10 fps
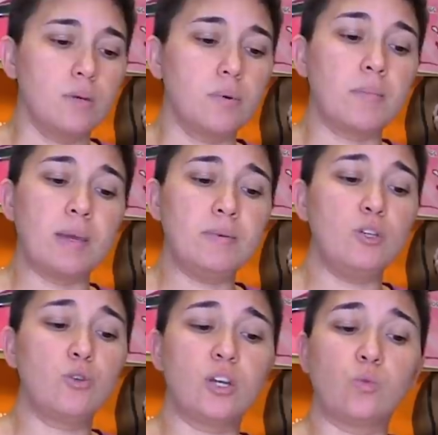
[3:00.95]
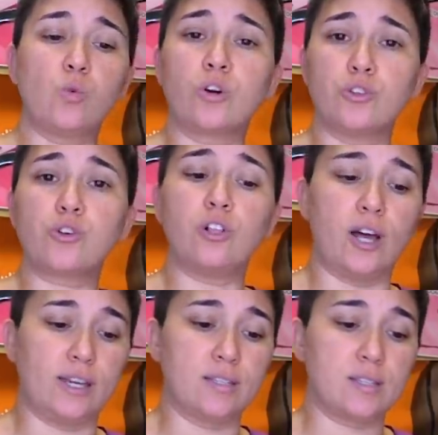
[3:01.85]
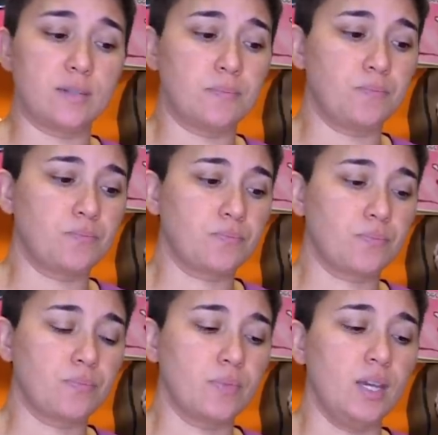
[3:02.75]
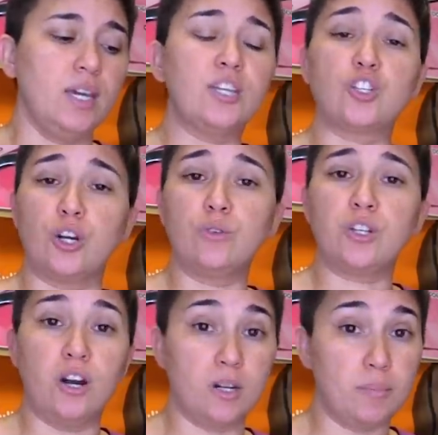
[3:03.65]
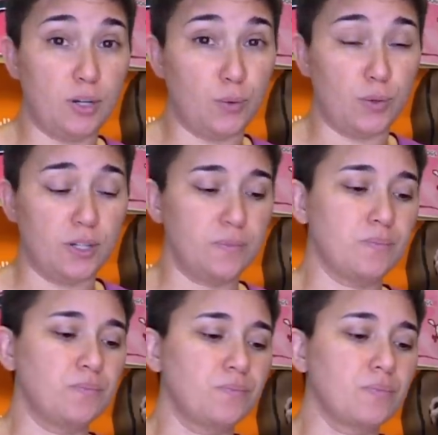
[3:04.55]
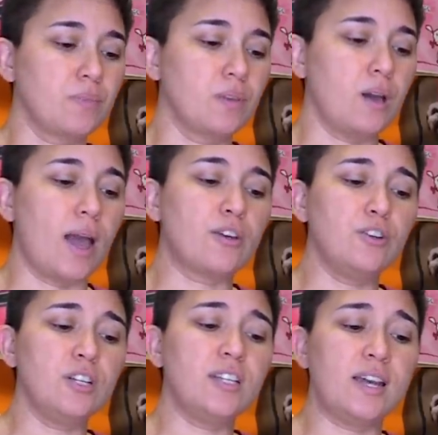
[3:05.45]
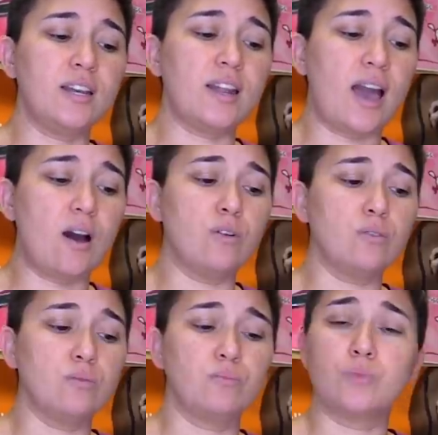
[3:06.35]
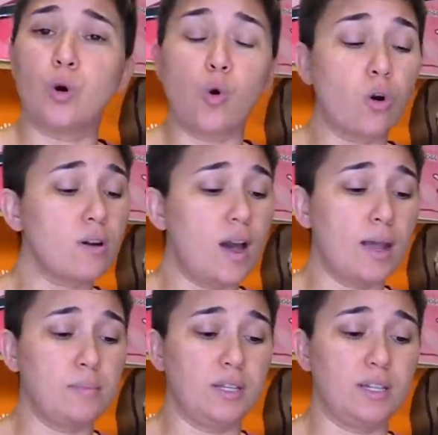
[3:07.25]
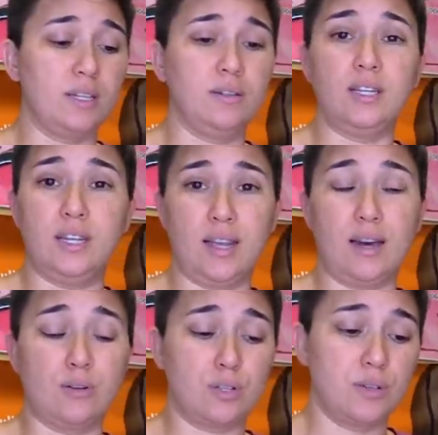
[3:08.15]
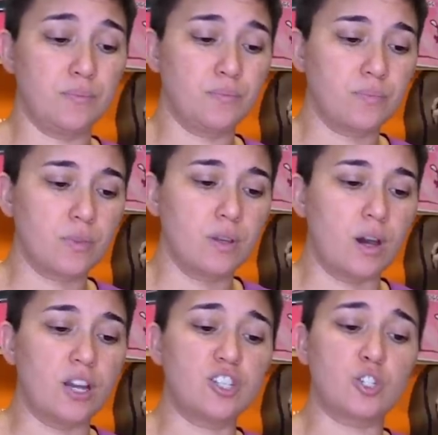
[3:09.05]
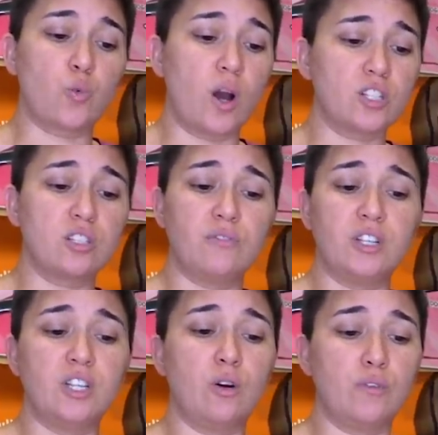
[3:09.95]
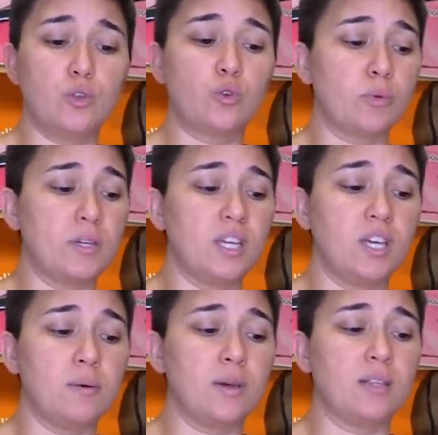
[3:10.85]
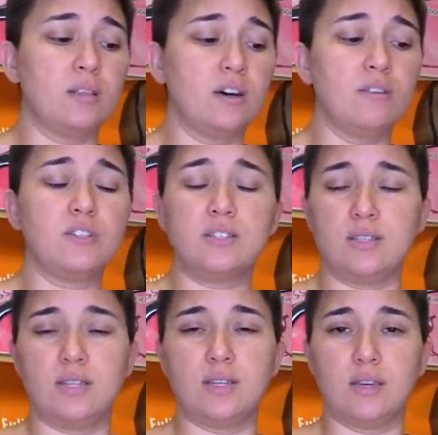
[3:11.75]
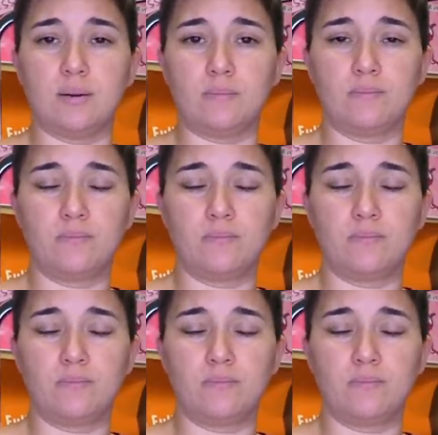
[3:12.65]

But maybe you can warn your clients. He choked on a bone. I couldn't get it out or Heimlich it out. I just watched the video of you grooming him and loved seeing him.